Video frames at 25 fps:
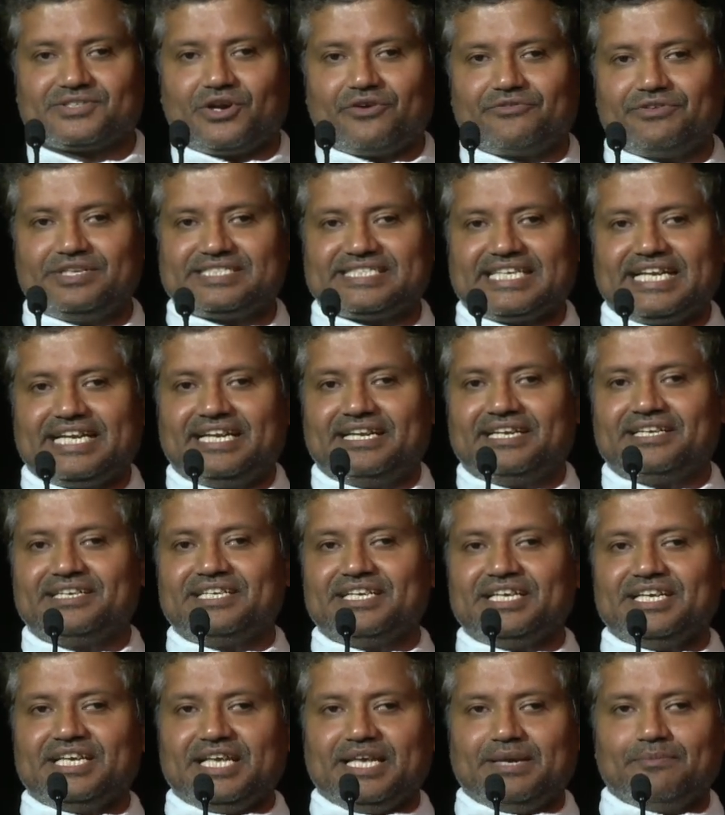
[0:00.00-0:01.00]
or we send
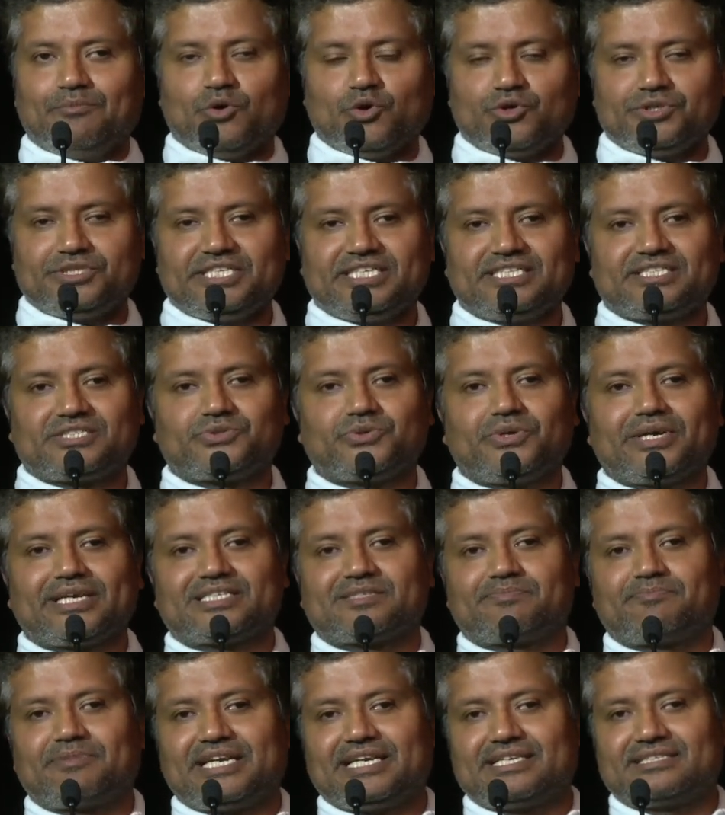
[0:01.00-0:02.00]
emojis to
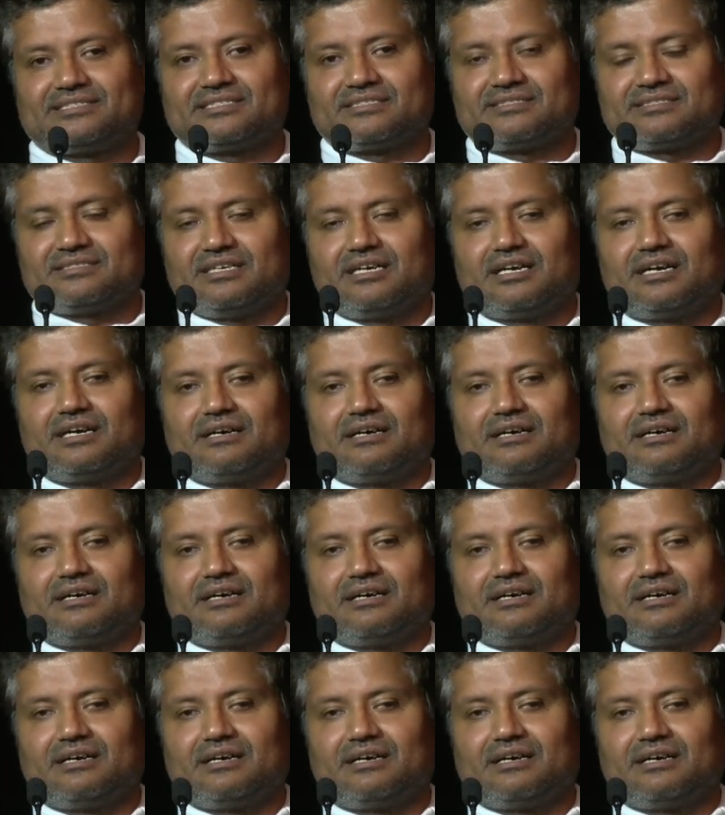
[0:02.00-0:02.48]
express